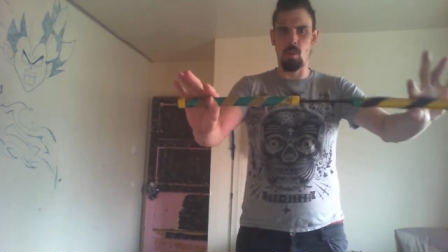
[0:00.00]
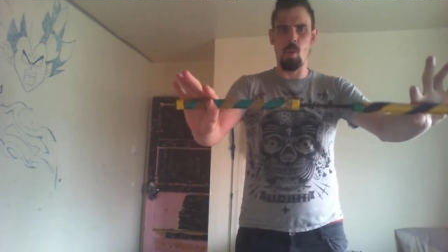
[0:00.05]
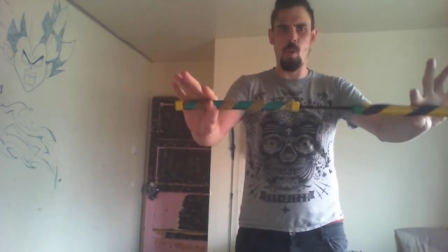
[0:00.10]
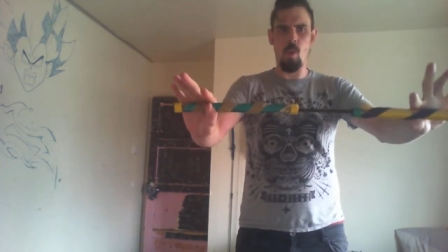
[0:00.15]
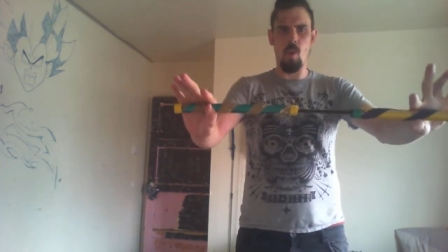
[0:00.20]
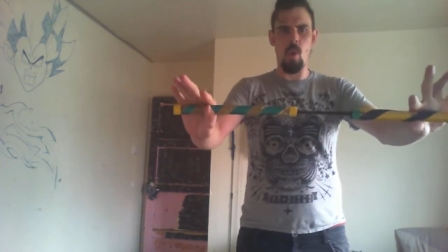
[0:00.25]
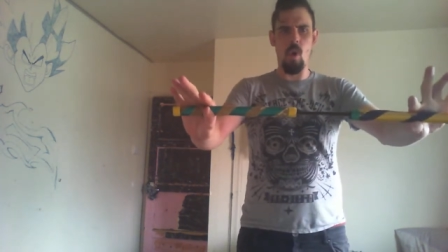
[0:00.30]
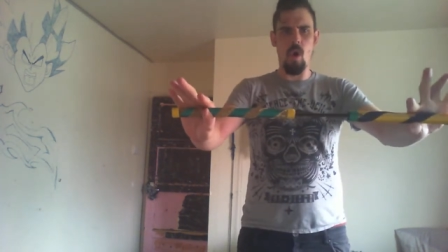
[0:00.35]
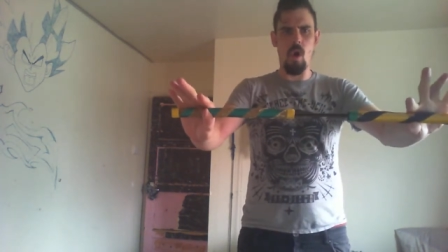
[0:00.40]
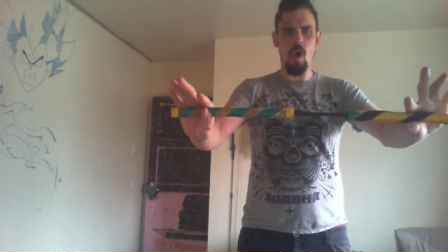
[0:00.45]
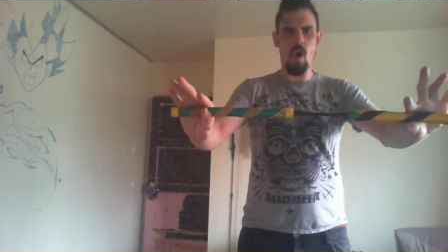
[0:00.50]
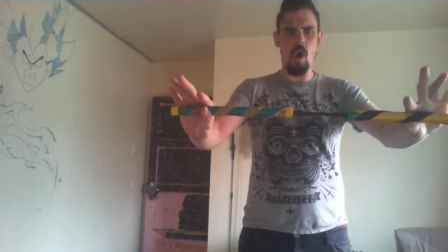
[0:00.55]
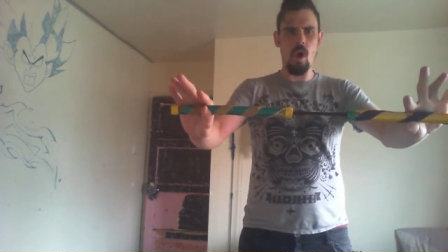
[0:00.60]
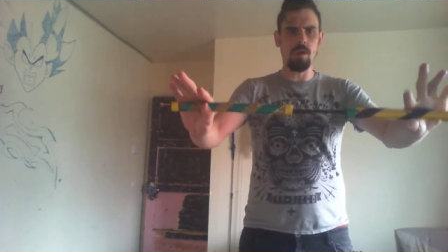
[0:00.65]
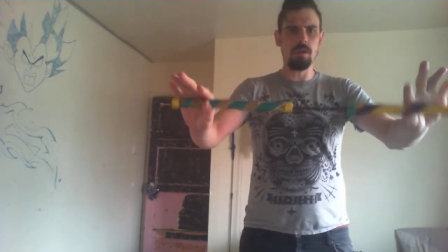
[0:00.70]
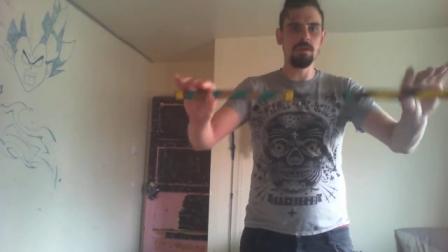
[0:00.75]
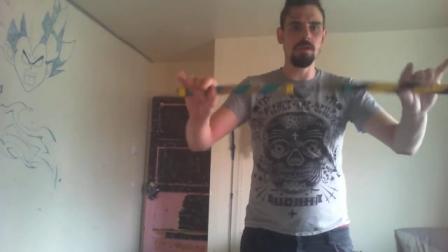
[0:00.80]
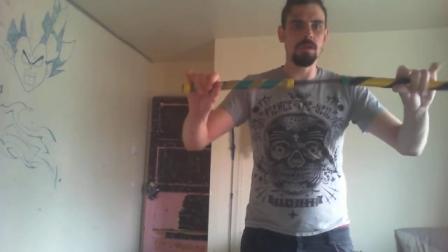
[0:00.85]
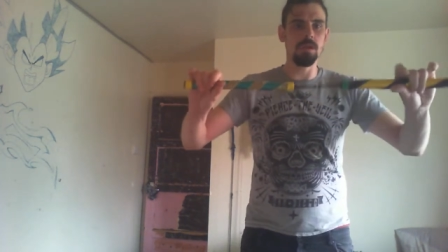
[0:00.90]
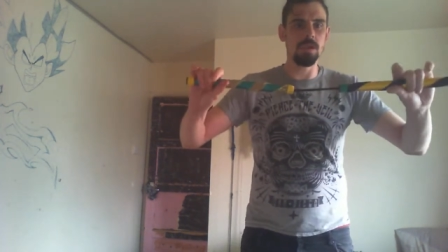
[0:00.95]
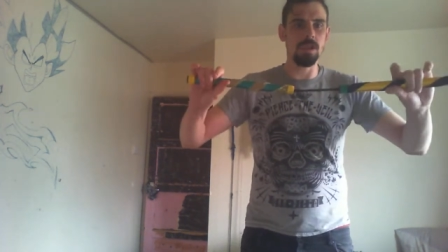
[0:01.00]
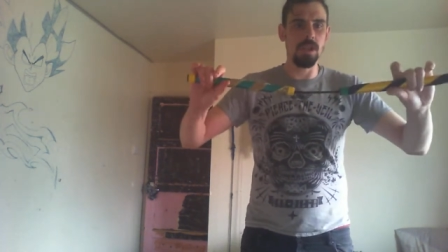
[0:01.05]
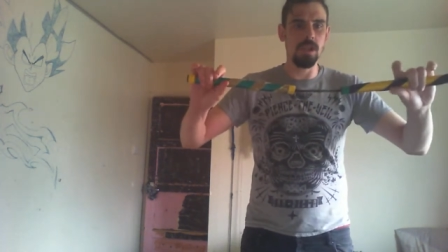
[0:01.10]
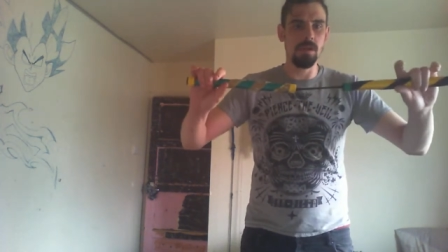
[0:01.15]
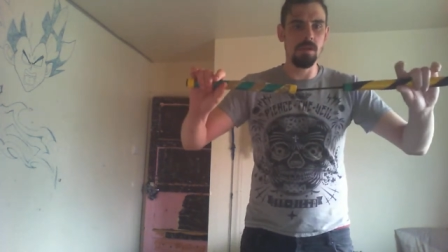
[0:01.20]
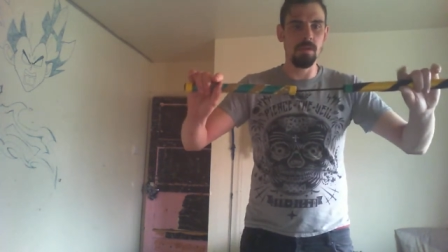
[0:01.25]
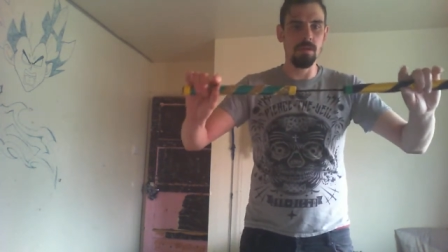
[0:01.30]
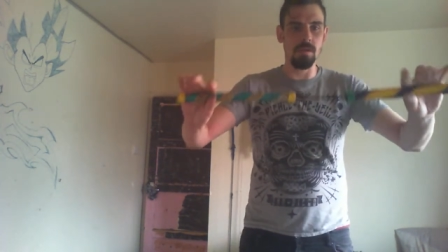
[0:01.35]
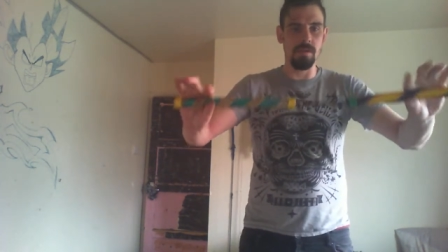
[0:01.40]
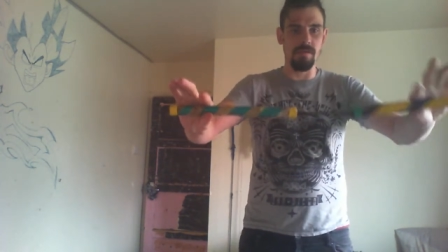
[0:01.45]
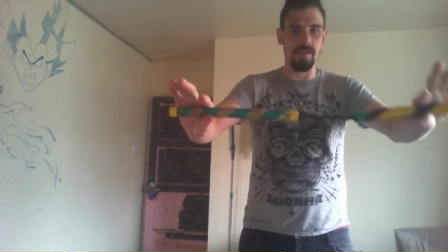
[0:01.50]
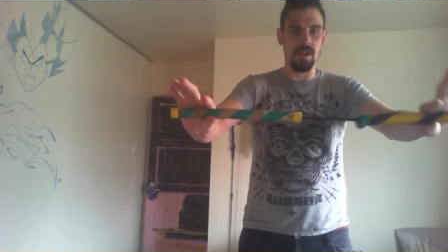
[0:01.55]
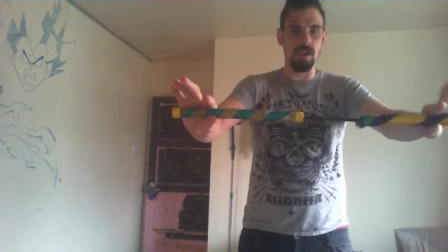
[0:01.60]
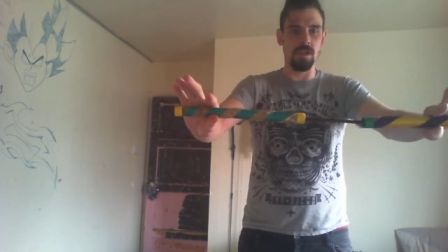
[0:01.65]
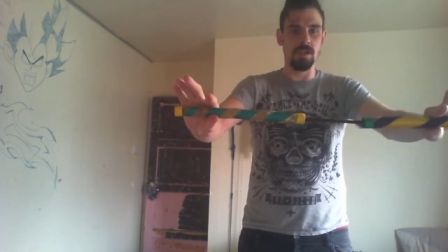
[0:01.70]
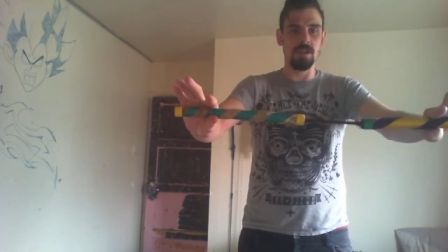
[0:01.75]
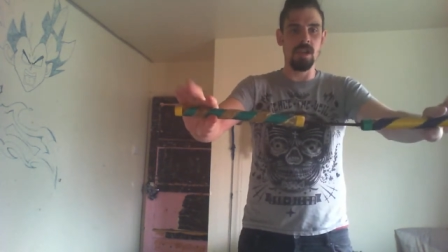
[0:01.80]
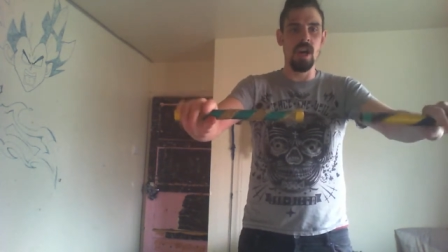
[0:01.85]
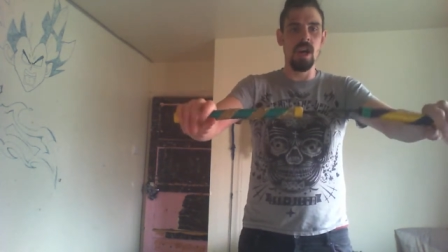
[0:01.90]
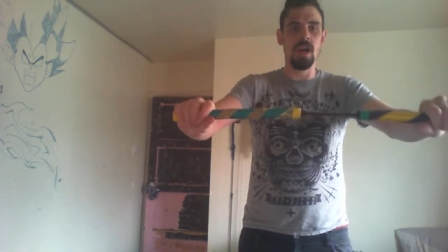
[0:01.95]
You see, your
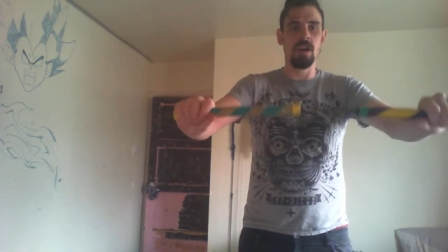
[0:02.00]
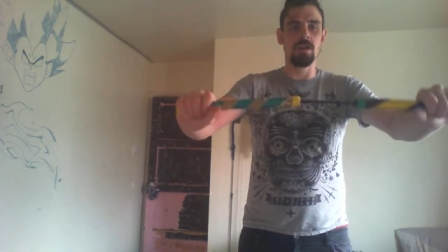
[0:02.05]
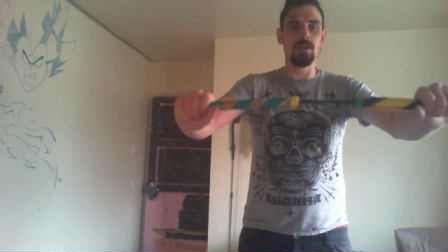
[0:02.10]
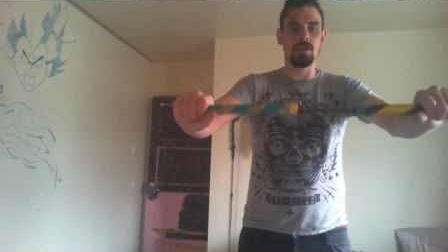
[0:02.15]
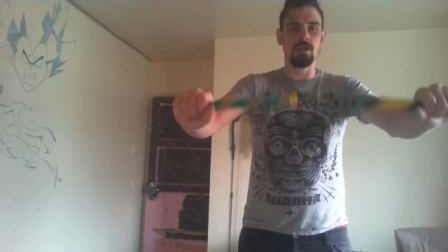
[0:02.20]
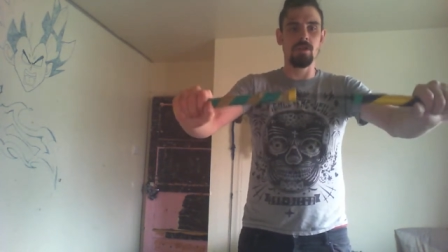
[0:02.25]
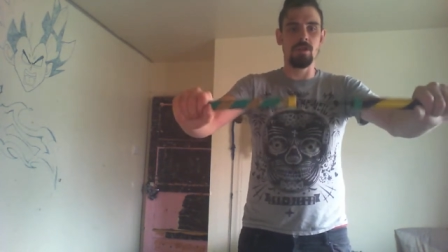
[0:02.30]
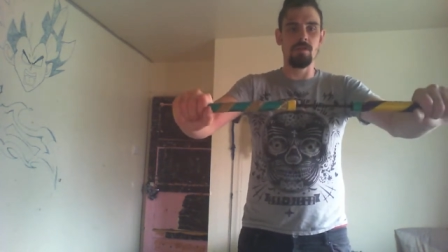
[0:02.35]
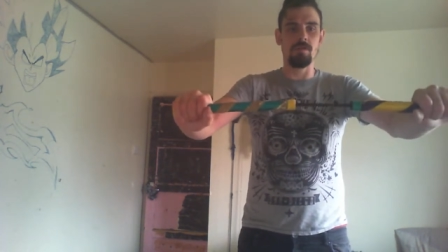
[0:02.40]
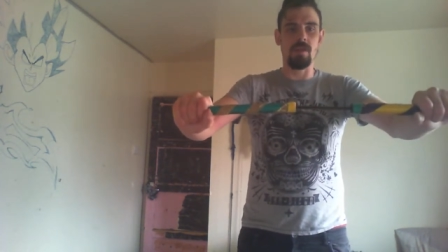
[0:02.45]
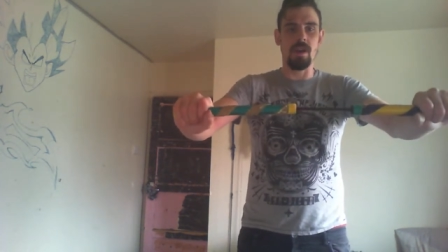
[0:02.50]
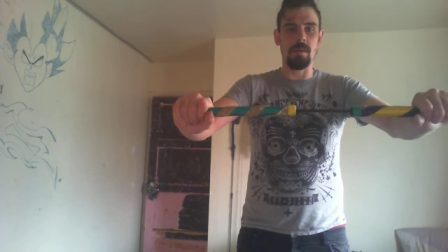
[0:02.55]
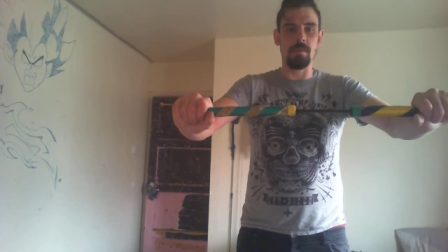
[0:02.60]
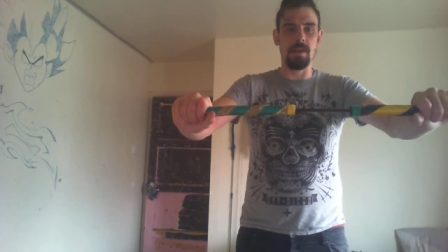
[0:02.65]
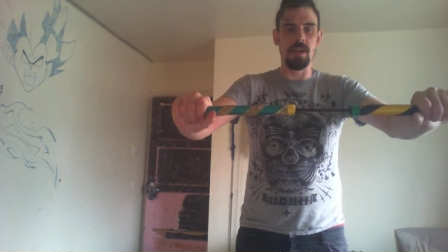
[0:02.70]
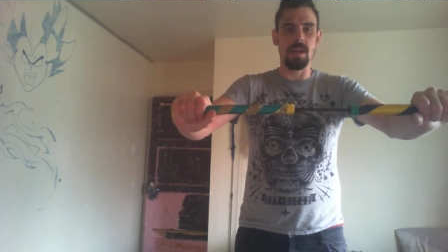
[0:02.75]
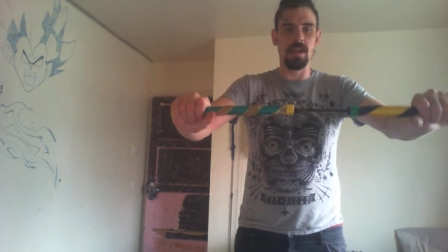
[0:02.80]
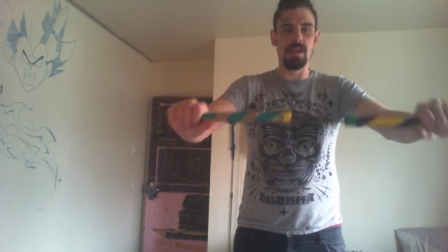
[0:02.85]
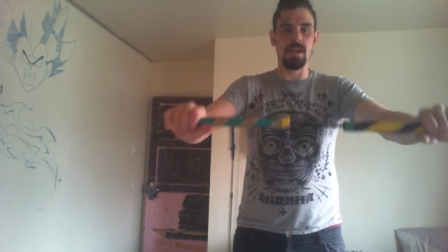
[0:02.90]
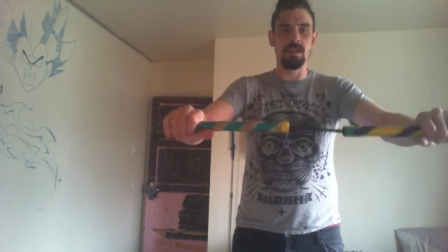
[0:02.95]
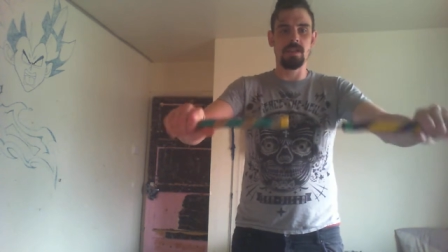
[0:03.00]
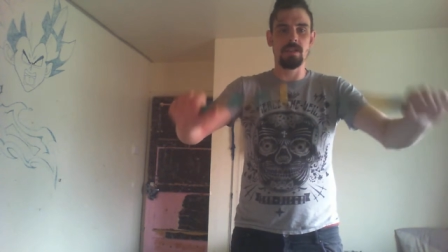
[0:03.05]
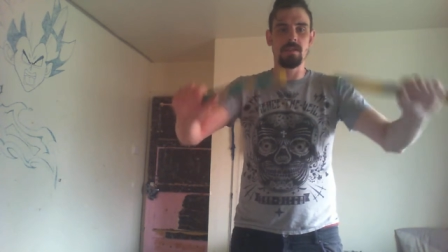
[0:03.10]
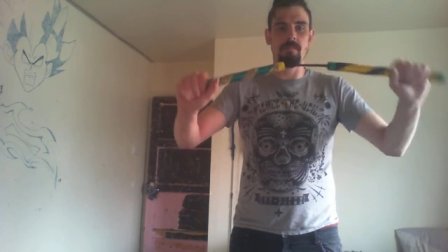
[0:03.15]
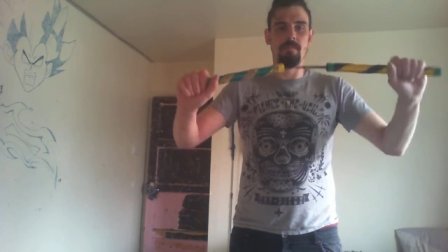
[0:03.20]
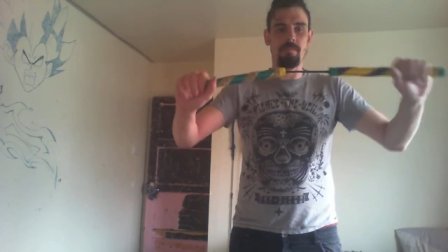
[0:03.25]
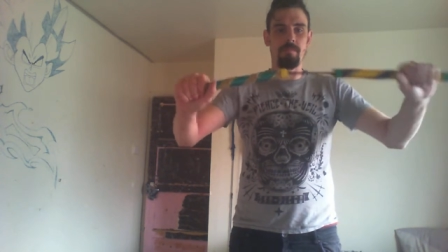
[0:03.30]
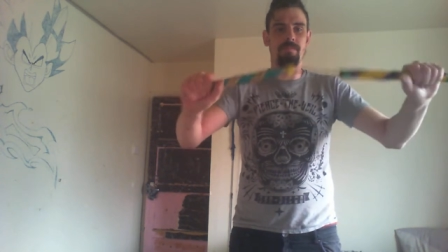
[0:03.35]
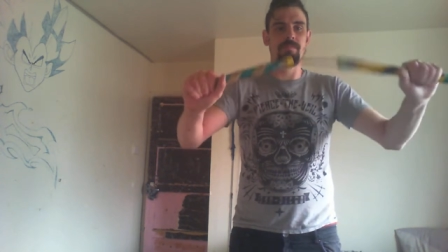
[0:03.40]
fingers, I'm just going to grab it like this.